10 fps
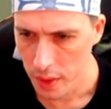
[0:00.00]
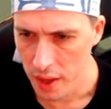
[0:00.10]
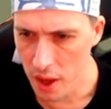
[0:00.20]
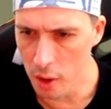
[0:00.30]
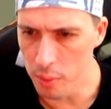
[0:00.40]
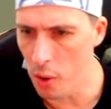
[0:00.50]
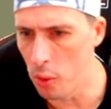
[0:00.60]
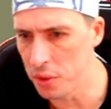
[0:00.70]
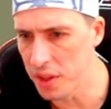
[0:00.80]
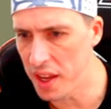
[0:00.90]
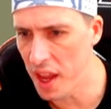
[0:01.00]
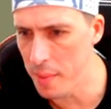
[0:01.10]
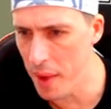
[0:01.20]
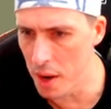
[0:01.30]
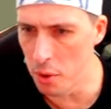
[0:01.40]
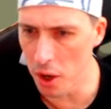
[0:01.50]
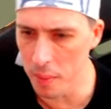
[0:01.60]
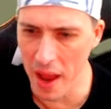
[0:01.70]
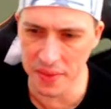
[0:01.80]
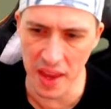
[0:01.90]
Elbow all day, yeah, man. I'm all
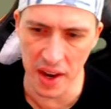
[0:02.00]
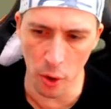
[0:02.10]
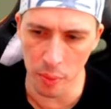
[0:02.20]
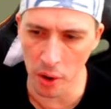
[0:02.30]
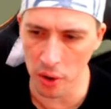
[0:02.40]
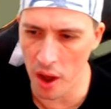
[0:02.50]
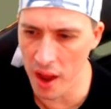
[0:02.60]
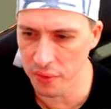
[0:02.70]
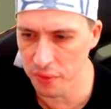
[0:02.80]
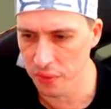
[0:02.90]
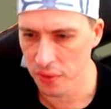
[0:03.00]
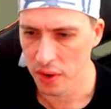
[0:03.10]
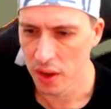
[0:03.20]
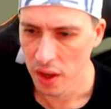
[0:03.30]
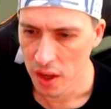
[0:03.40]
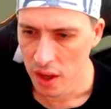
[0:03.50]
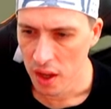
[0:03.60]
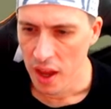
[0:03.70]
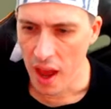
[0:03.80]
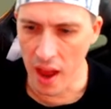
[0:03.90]
about that elbow life.
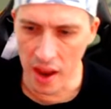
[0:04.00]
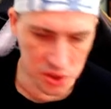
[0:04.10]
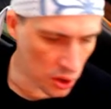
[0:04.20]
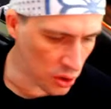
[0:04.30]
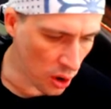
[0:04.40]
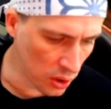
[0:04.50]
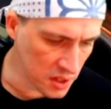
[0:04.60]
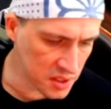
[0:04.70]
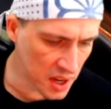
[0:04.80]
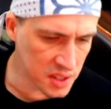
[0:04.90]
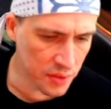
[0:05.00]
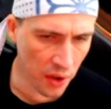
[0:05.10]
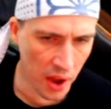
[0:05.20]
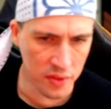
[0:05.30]
And so Colin says, have I ever